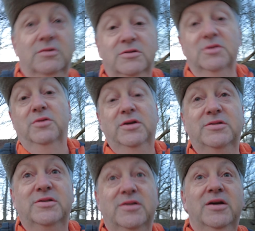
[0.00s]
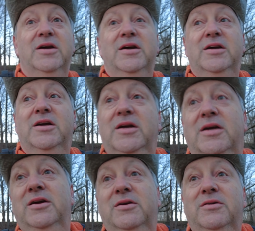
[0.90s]
So that's,
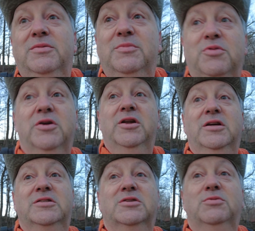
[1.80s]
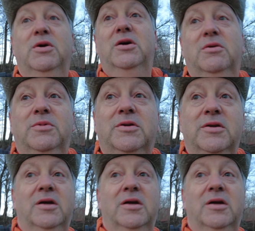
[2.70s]
pretty nice as well. But,